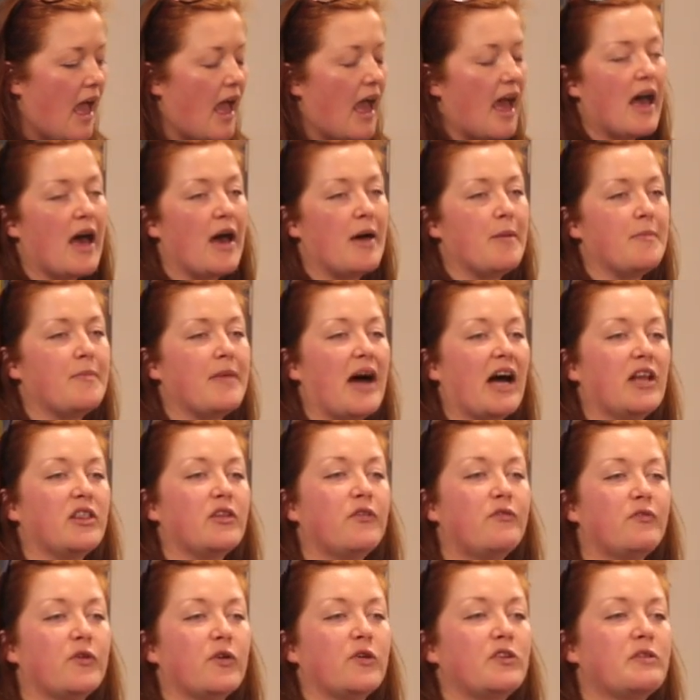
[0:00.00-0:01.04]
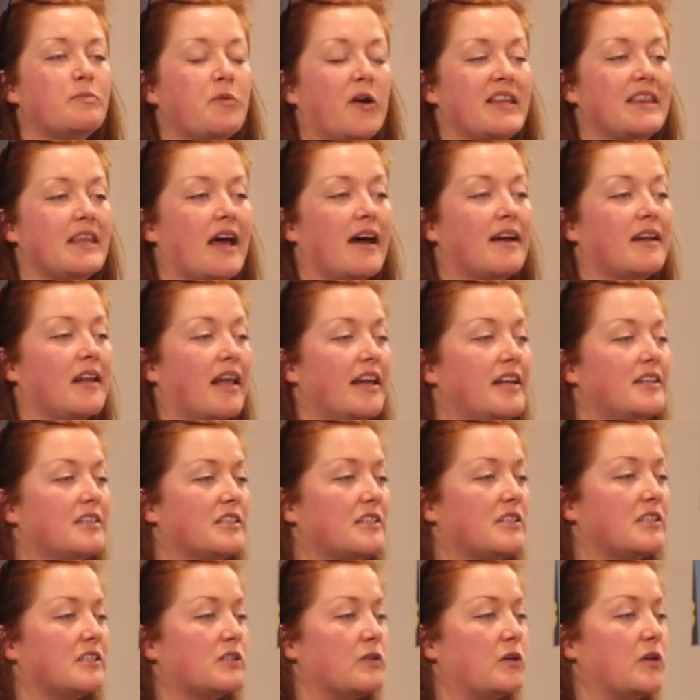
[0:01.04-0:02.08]
And the first point that I'd like
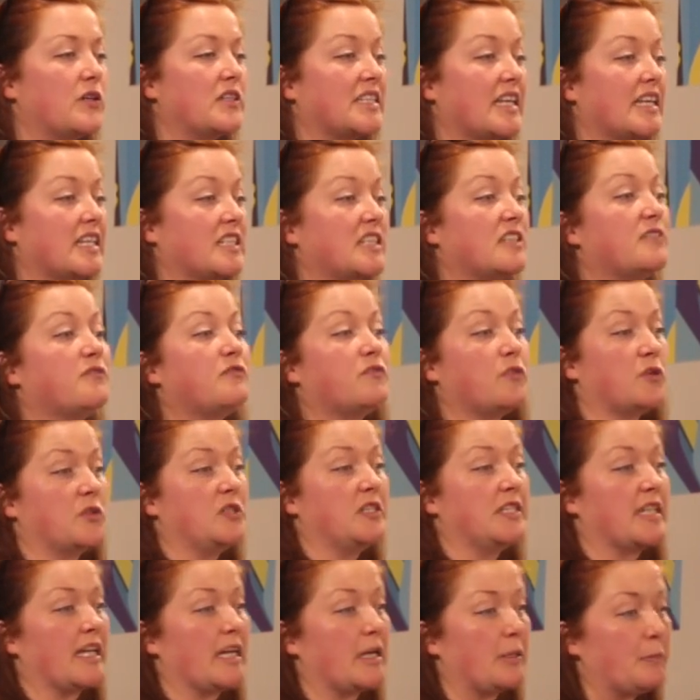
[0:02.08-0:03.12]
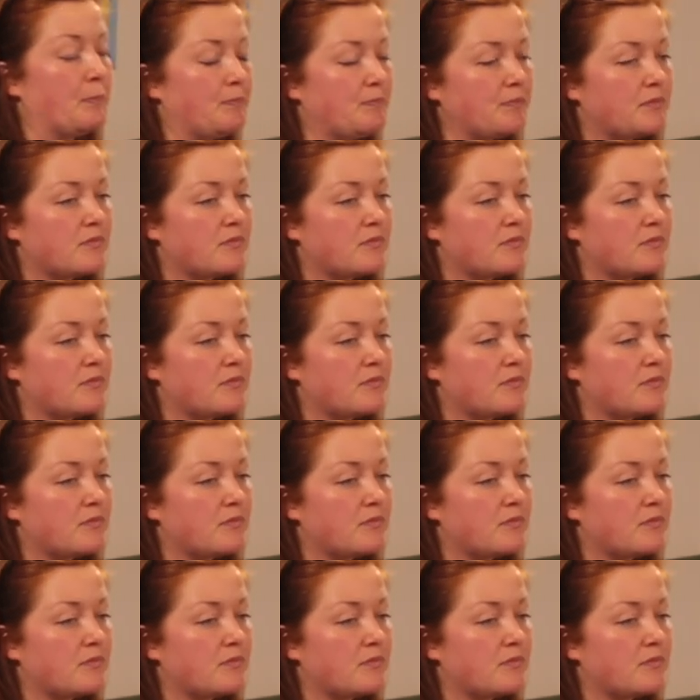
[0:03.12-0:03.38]
to discuss is funding.